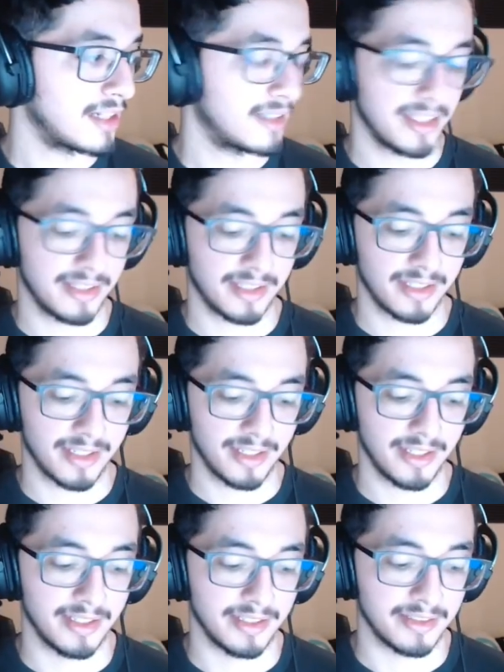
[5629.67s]
Nothing
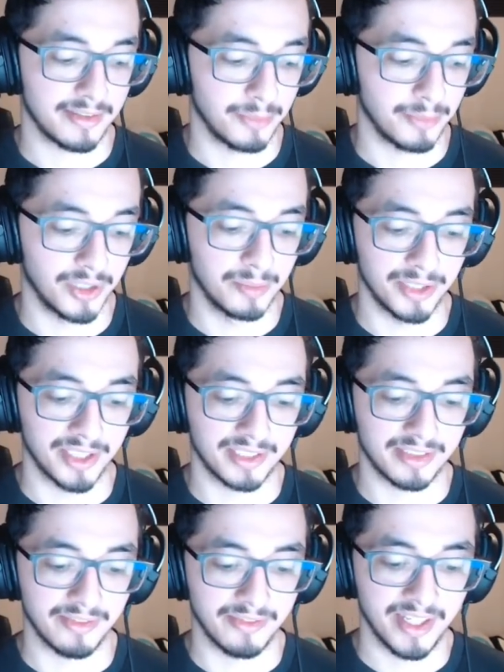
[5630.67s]
is more
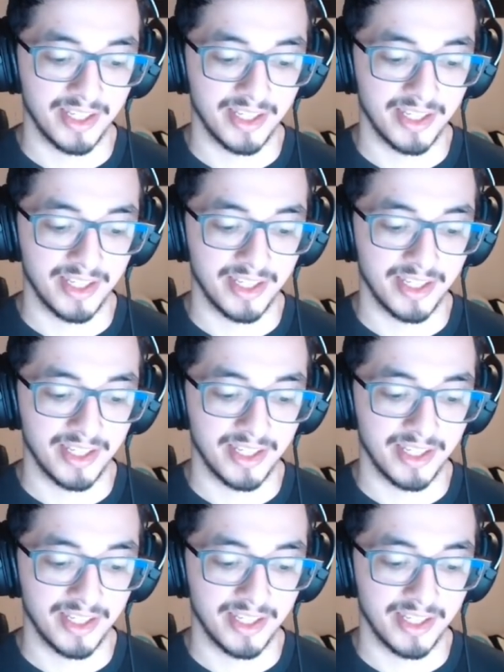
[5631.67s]
unproductive